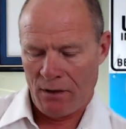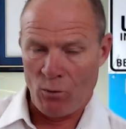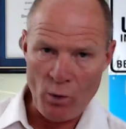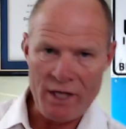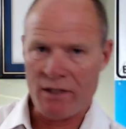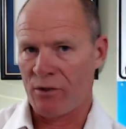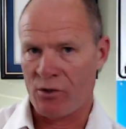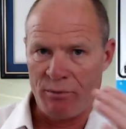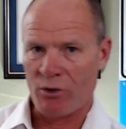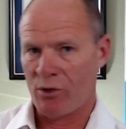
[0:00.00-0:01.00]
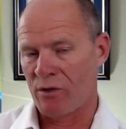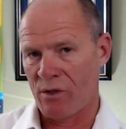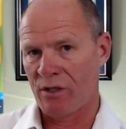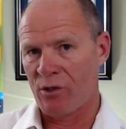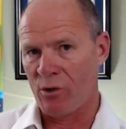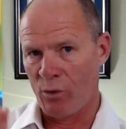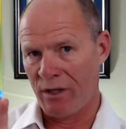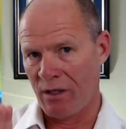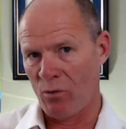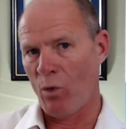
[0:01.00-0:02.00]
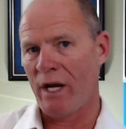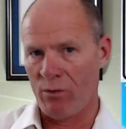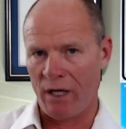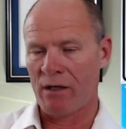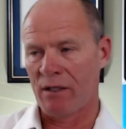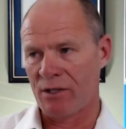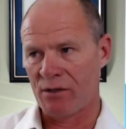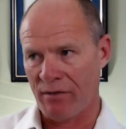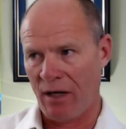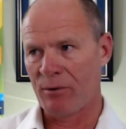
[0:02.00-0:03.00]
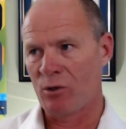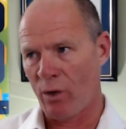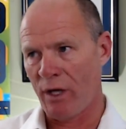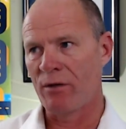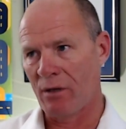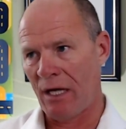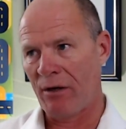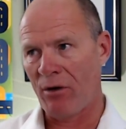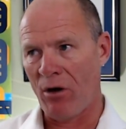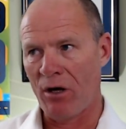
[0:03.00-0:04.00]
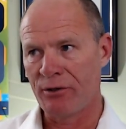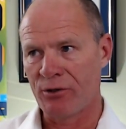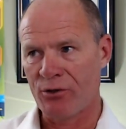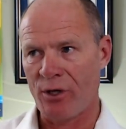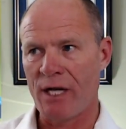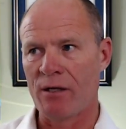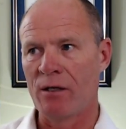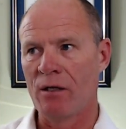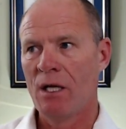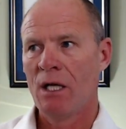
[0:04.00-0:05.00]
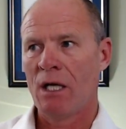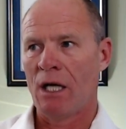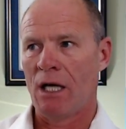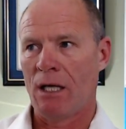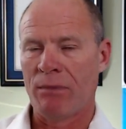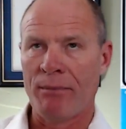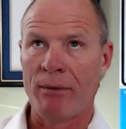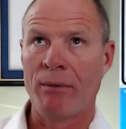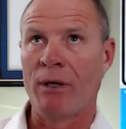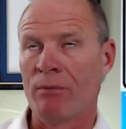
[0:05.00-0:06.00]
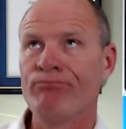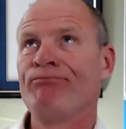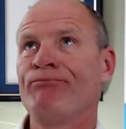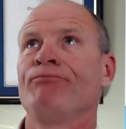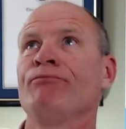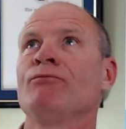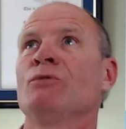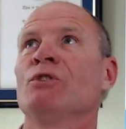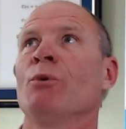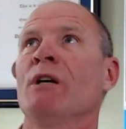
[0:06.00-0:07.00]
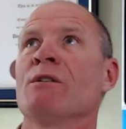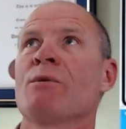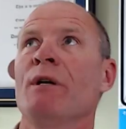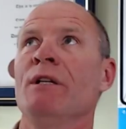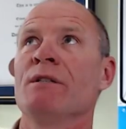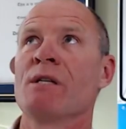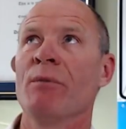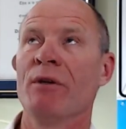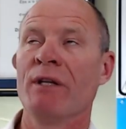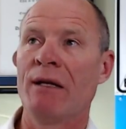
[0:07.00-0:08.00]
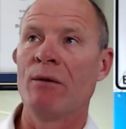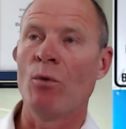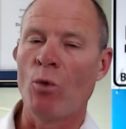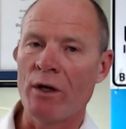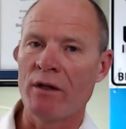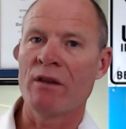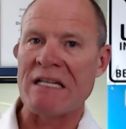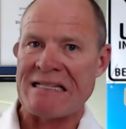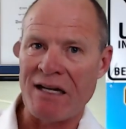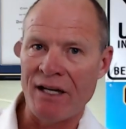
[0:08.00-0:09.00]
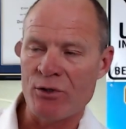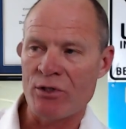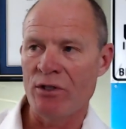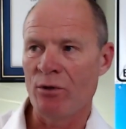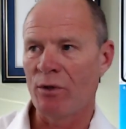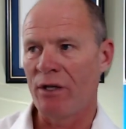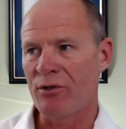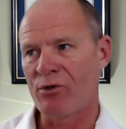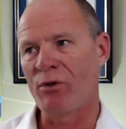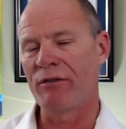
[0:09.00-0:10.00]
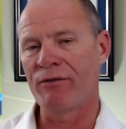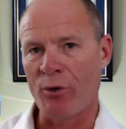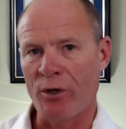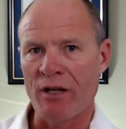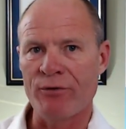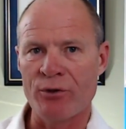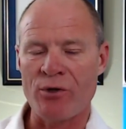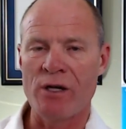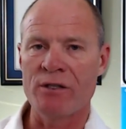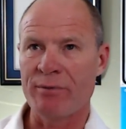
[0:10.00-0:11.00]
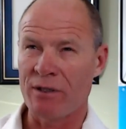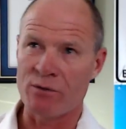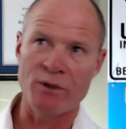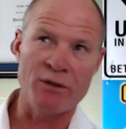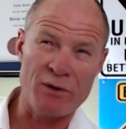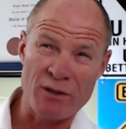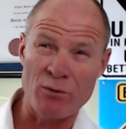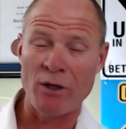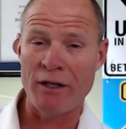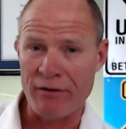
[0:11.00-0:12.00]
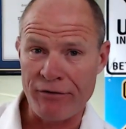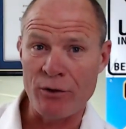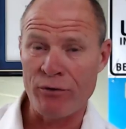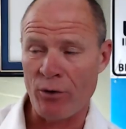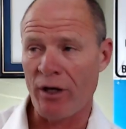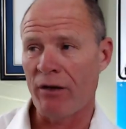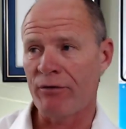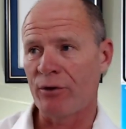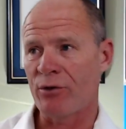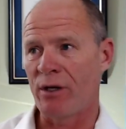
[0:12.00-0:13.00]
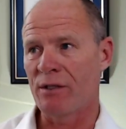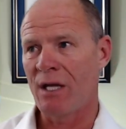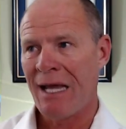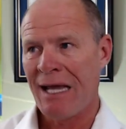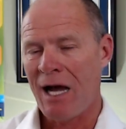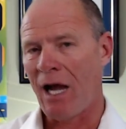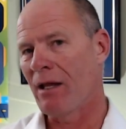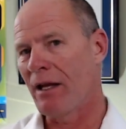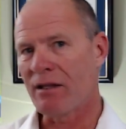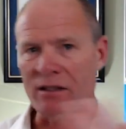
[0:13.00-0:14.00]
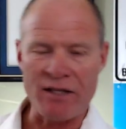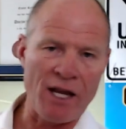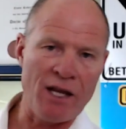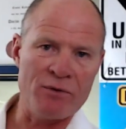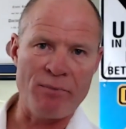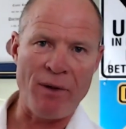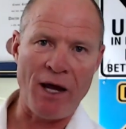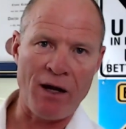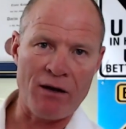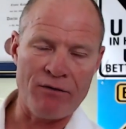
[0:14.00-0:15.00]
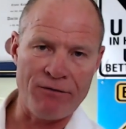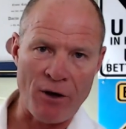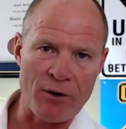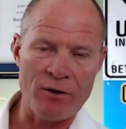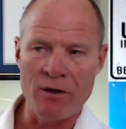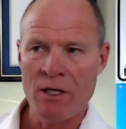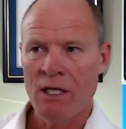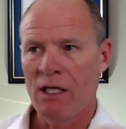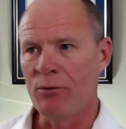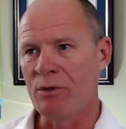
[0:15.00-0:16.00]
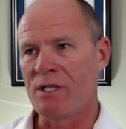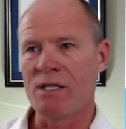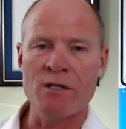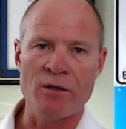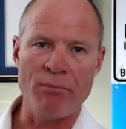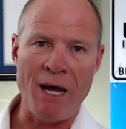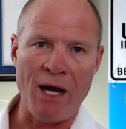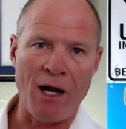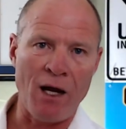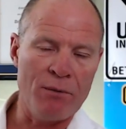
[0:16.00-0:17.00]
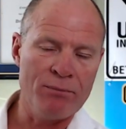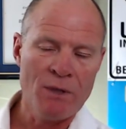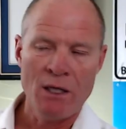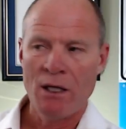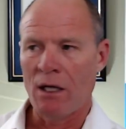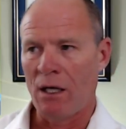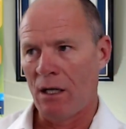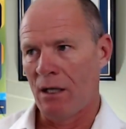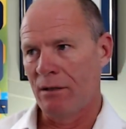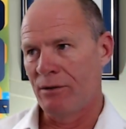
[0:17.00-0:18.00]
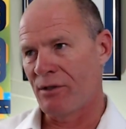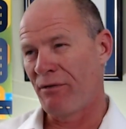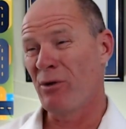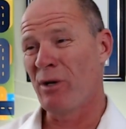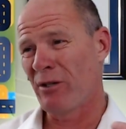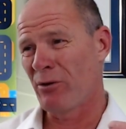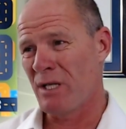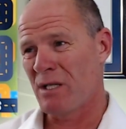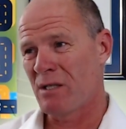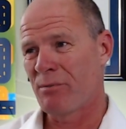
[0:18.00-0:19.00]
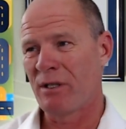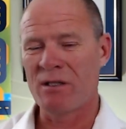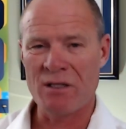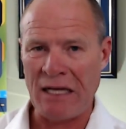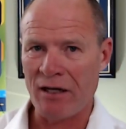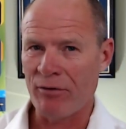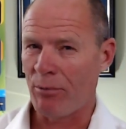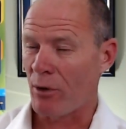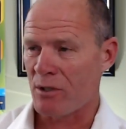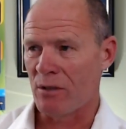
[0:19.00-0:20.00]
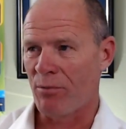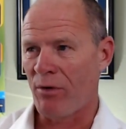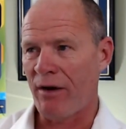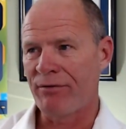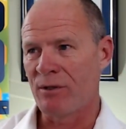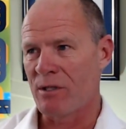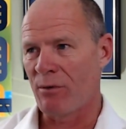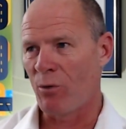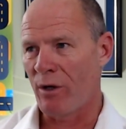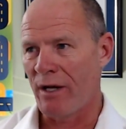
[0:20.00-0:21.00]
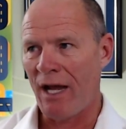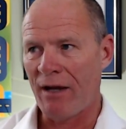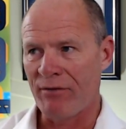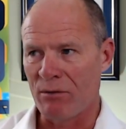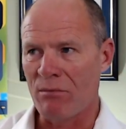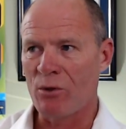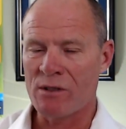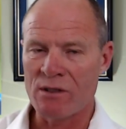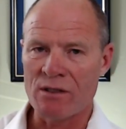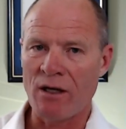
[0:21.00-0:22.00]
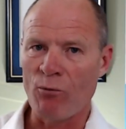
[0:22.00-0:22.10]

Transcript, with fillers: weight distribution so that you're within weight regulations of how much weight you're allowed on your trailer. So what else do I need to say about that? One of the things that I used to do when I used to run 48-foot trailers, because we were still running a few 48-foot trailers, I liked the tandems back farther. It was easier to back up. There's a few other reasons, but it's kind of a personal preference about where you have them. Most of the time,